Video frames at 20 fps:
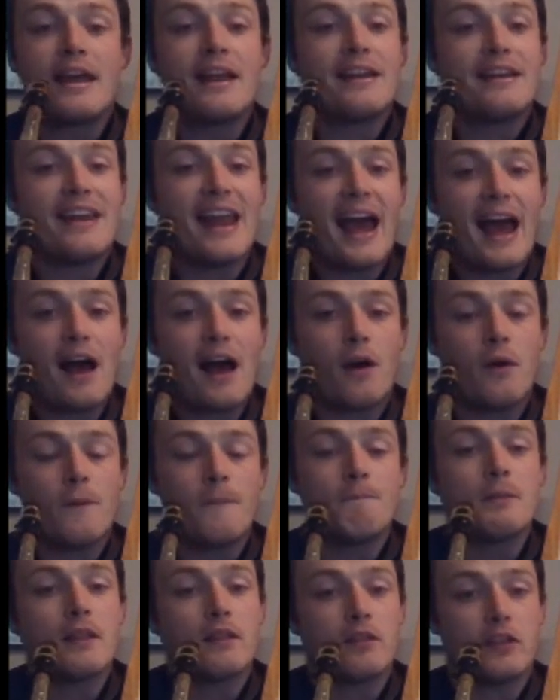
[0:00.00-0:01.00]
Now,
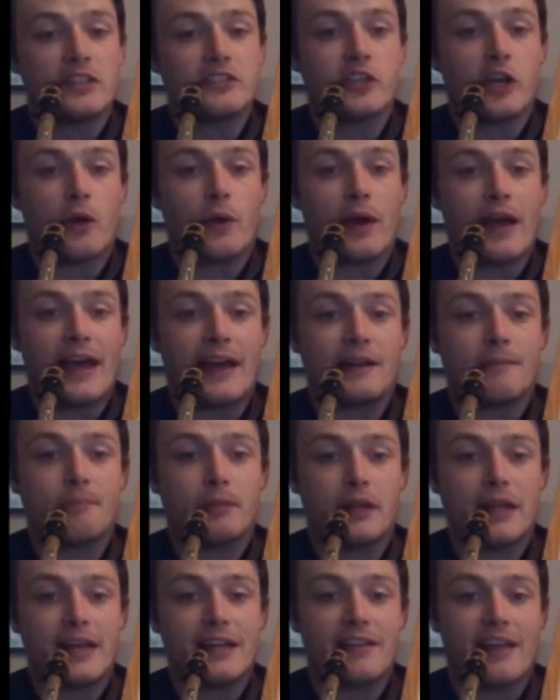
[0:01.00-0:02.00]
let's go ahead and
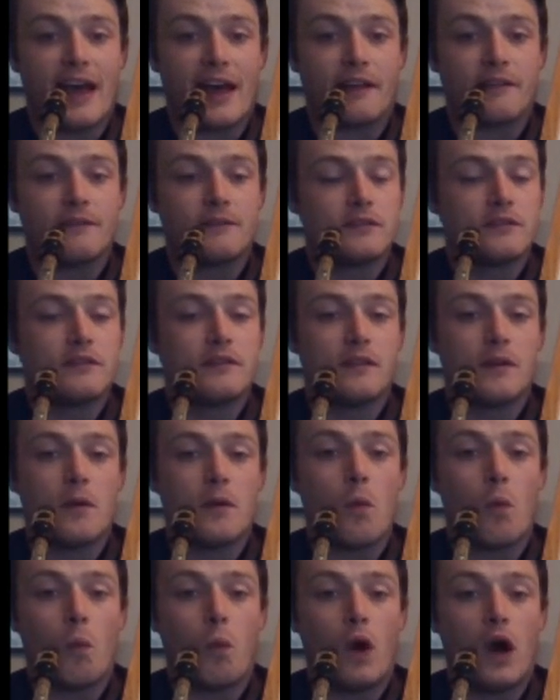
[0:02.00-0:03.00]
play that.
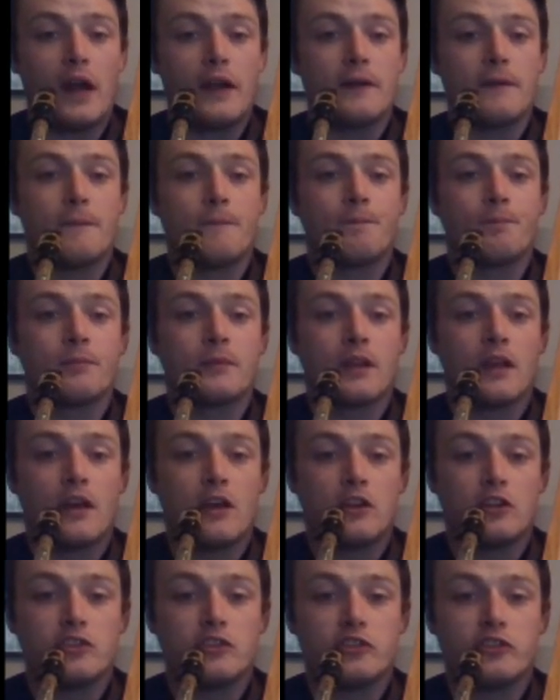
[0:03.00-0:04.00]
1,
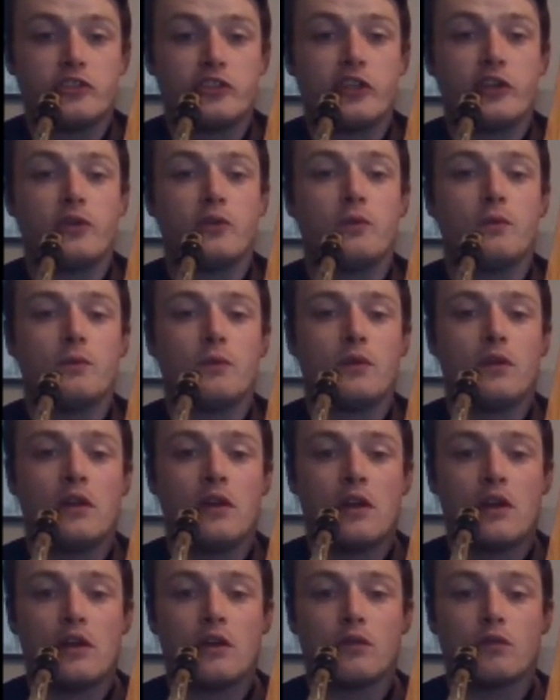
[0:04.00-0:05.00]
2,
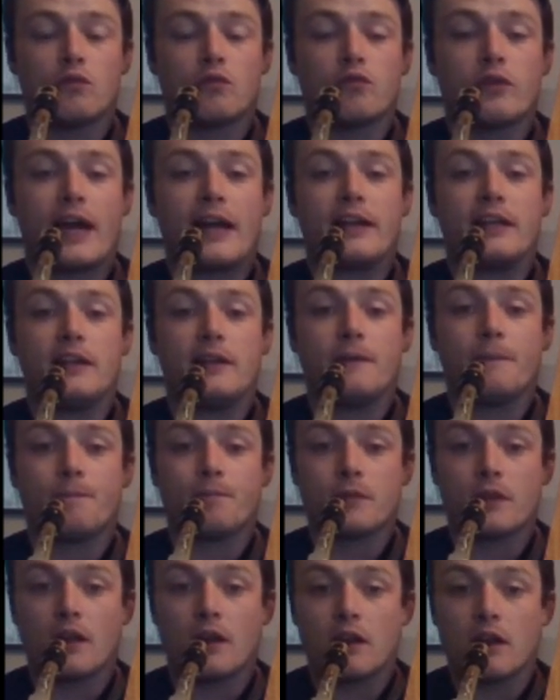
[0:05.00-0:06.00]
ready,
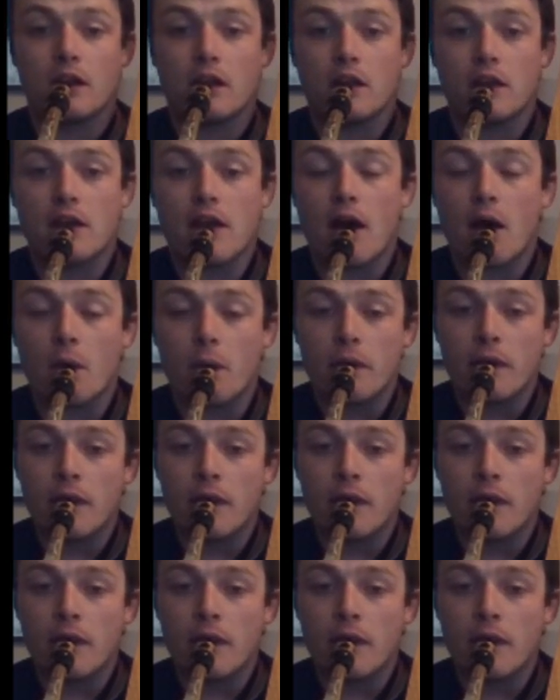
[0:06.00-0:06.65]
go.